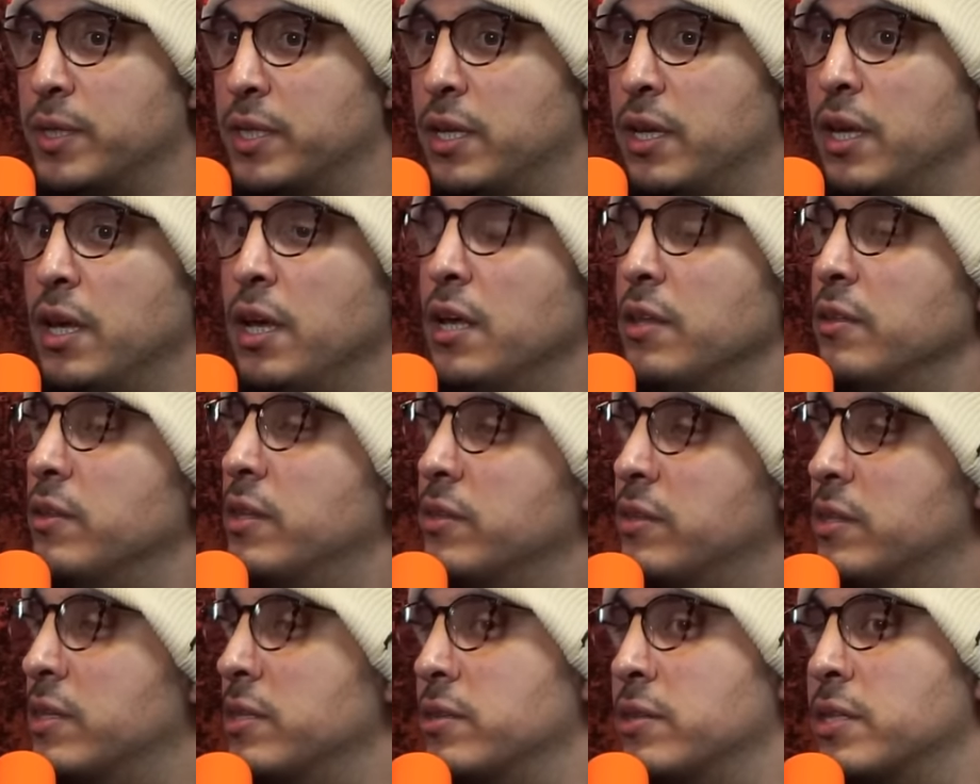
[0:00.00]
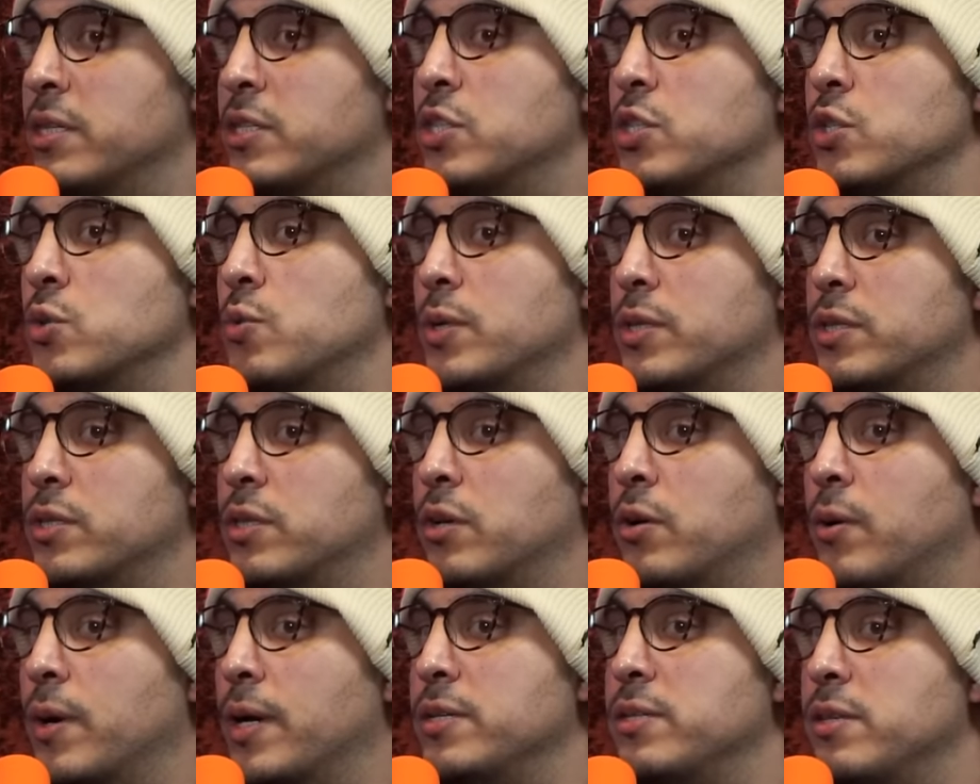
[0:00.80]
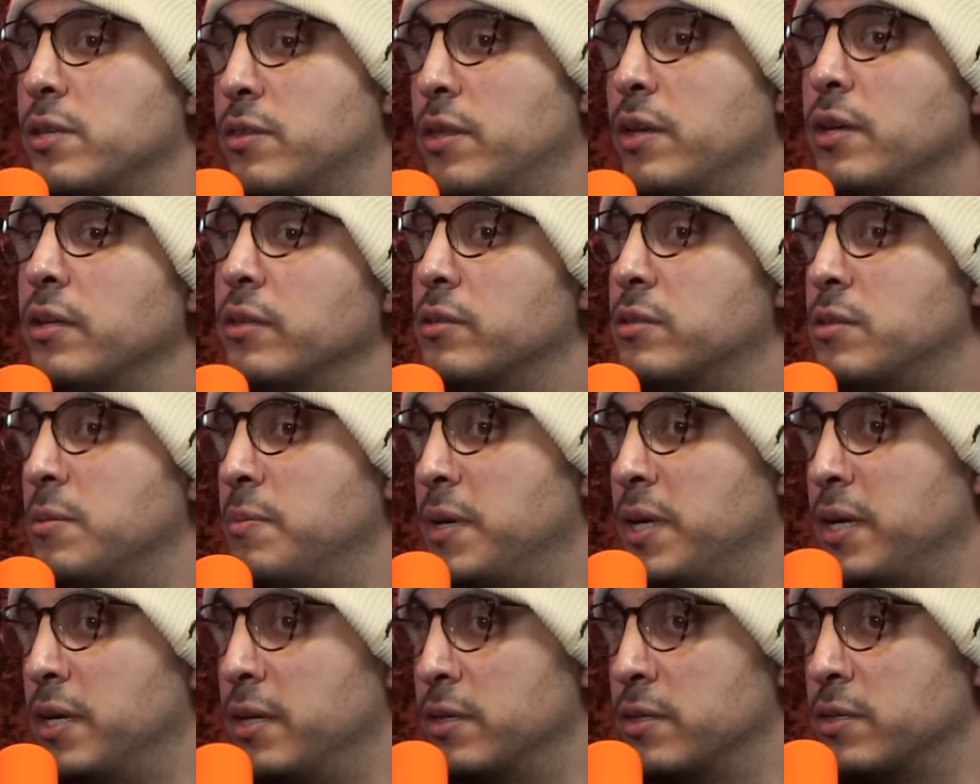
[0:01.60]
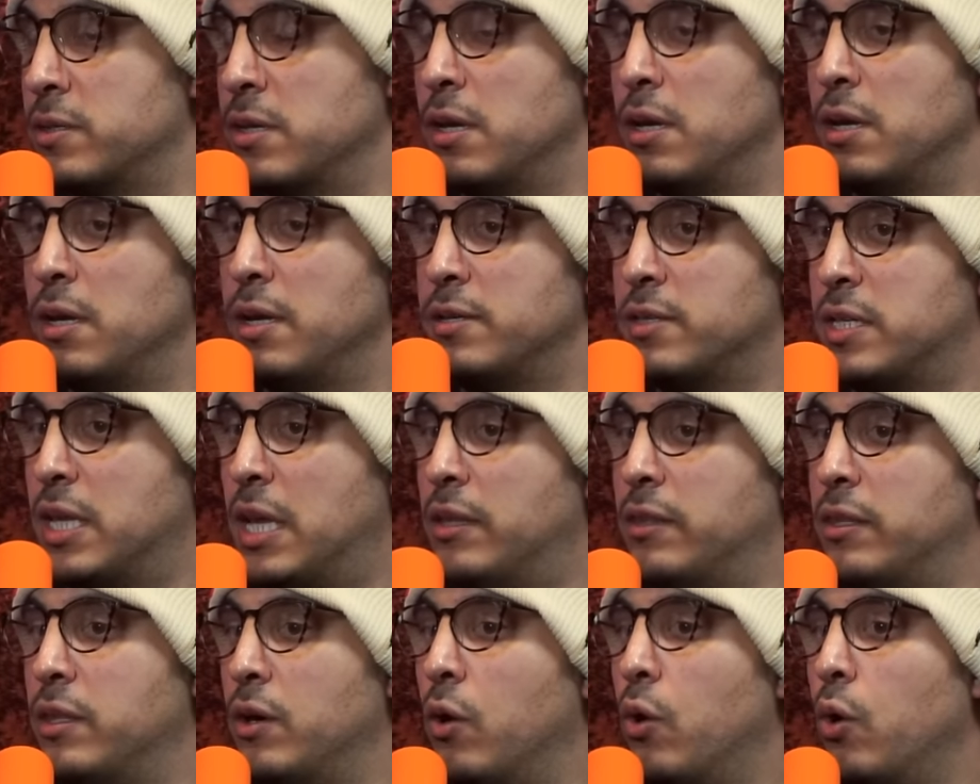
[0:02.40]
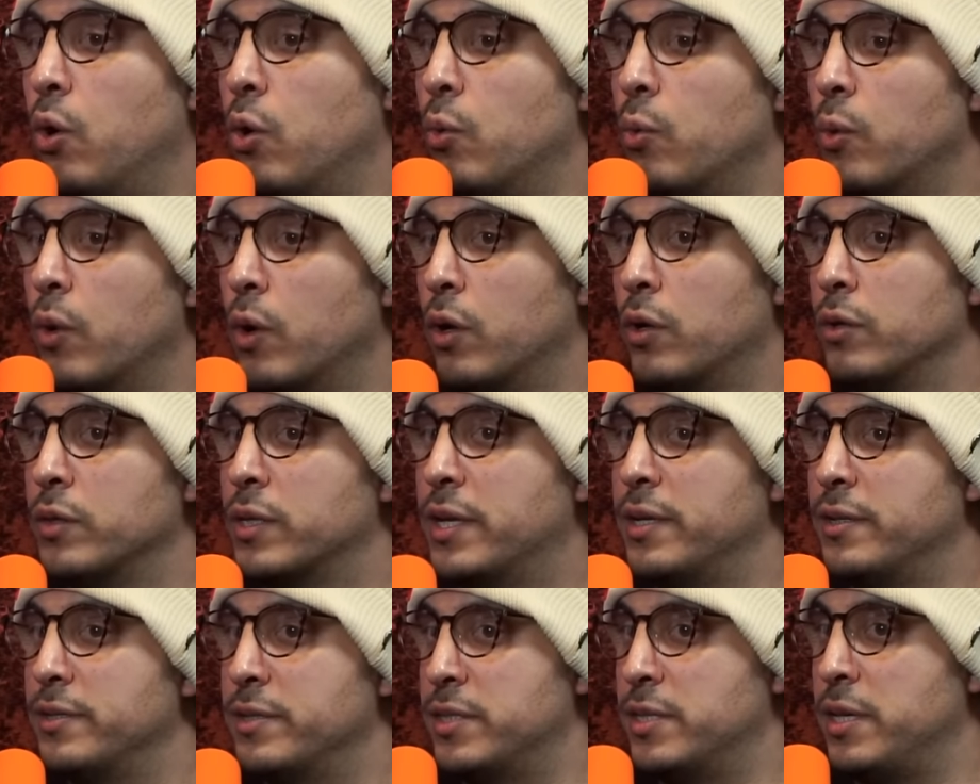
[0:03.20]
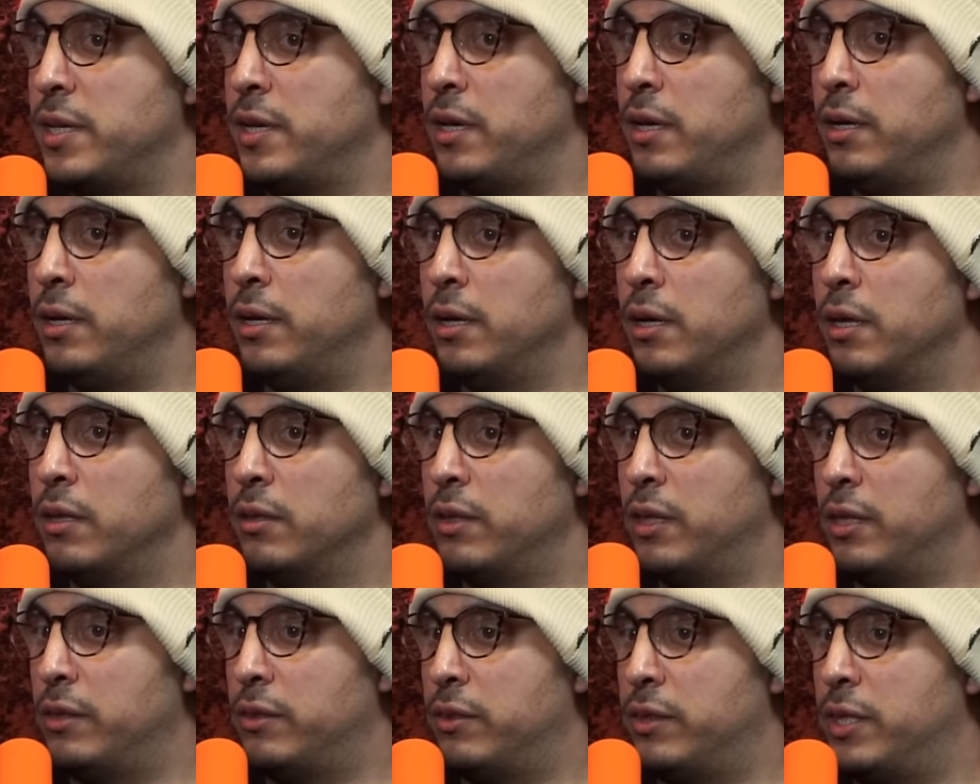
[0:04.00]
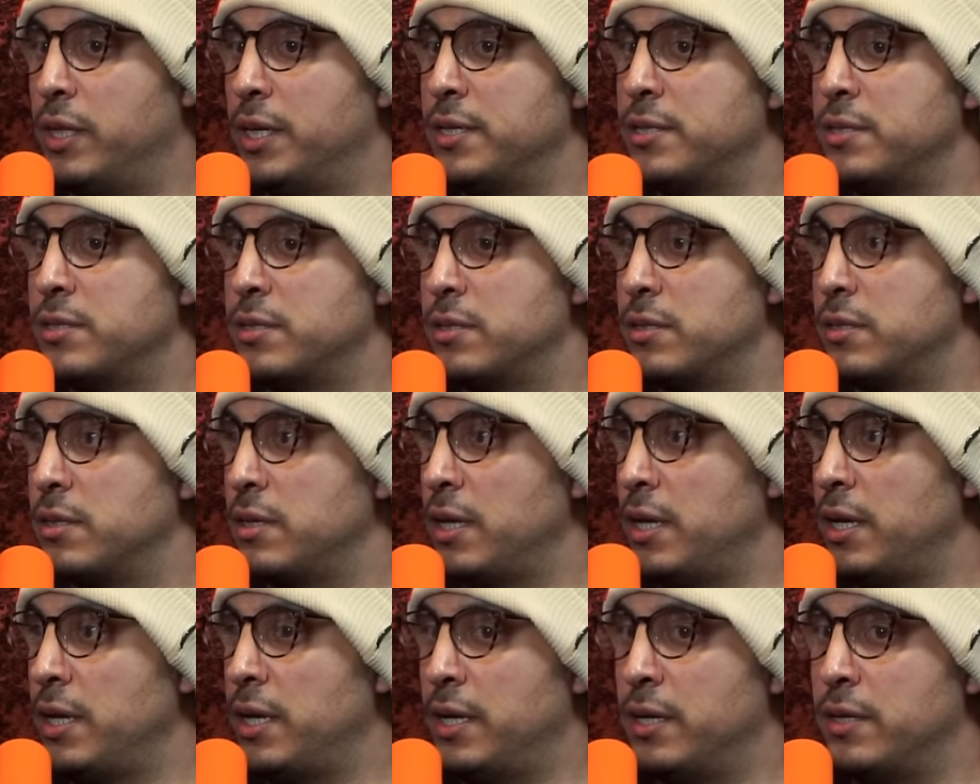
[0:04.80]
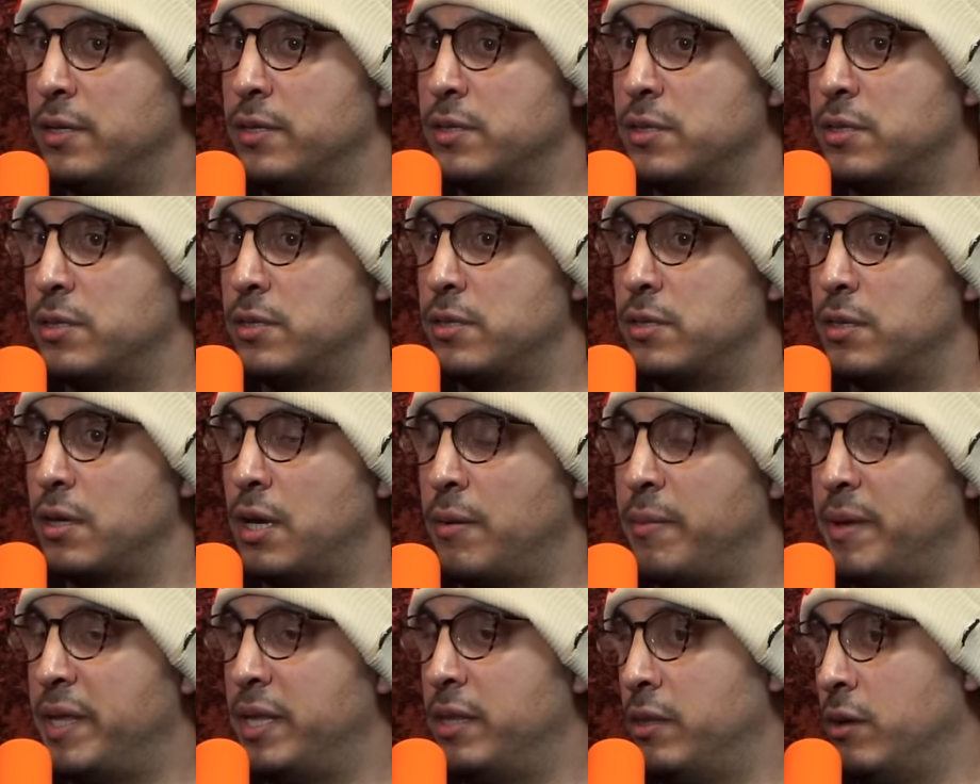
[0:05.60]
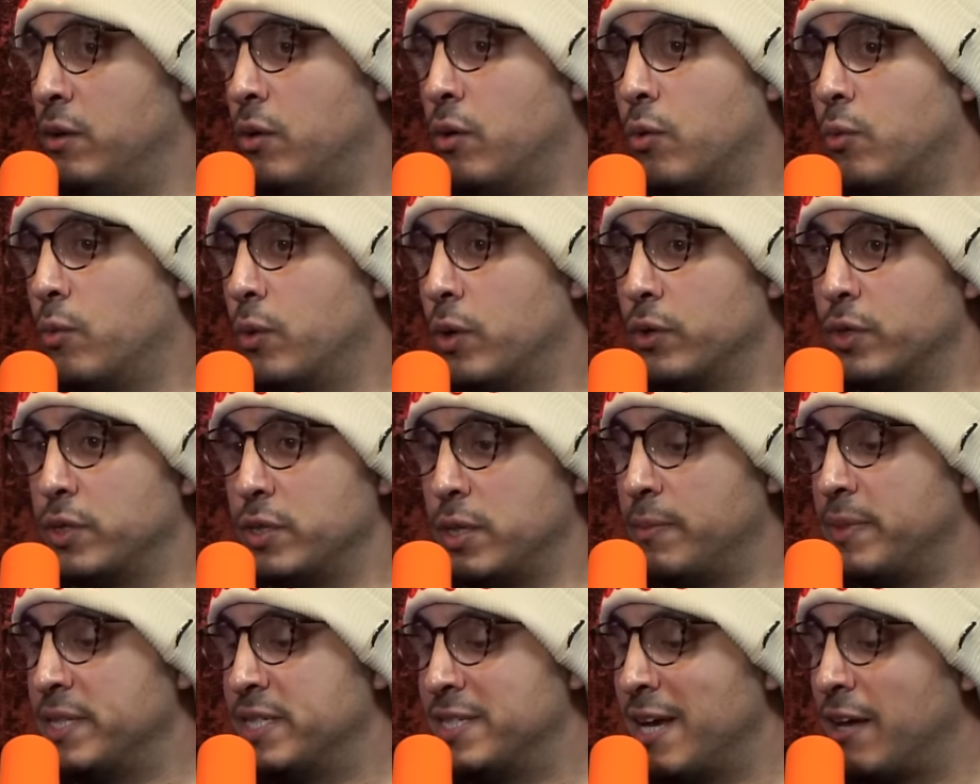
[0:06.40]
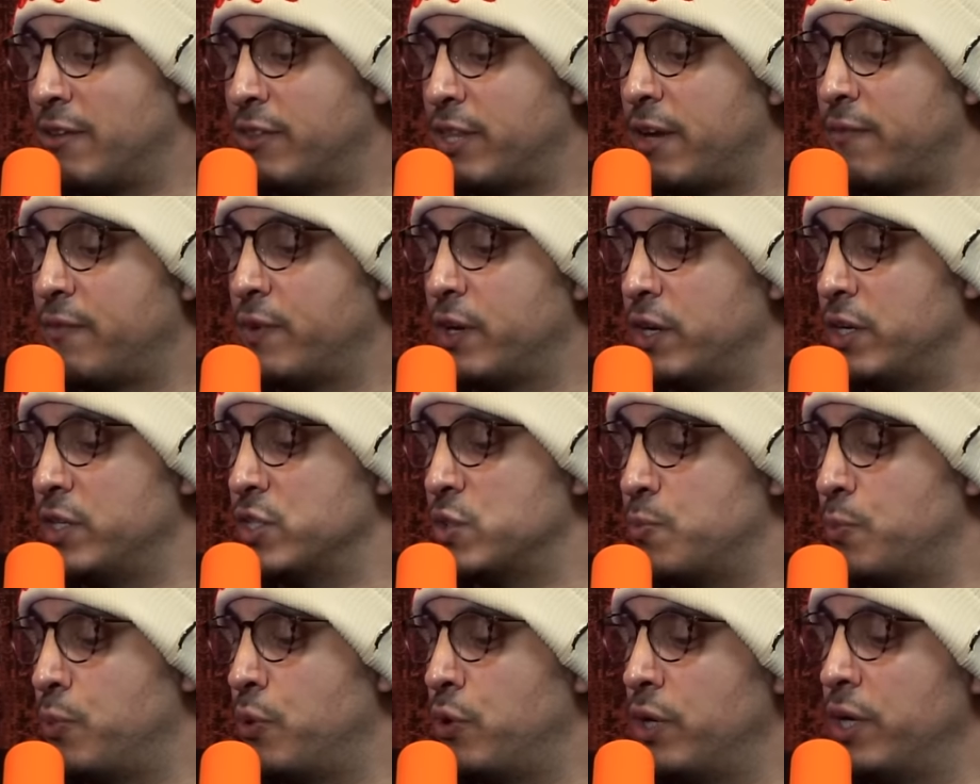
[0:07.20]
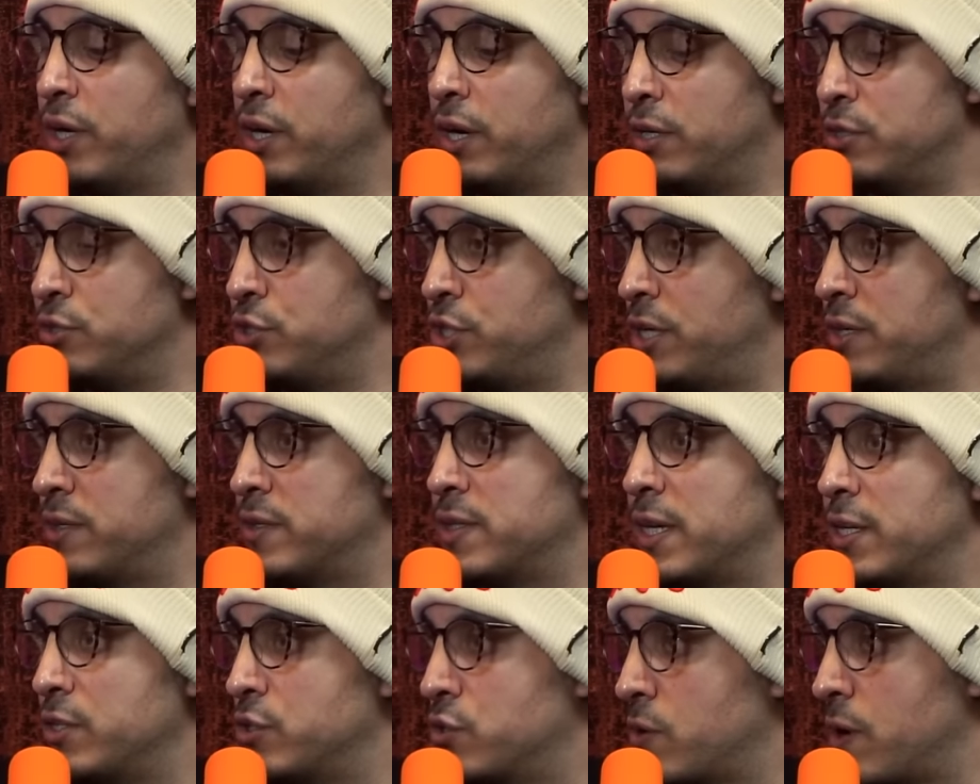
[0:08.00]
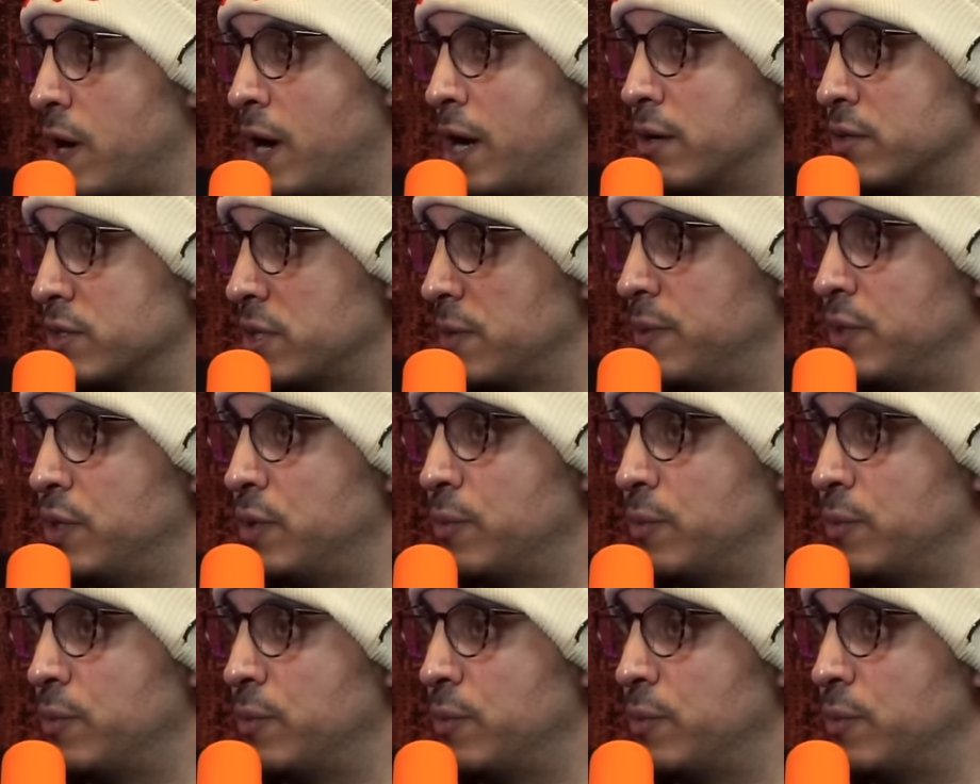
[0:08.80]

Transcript: But the, this is what the crazy thing to me is is that the whole world can see that this is I mean the whole world I mean South Africa is putting on genocide trials.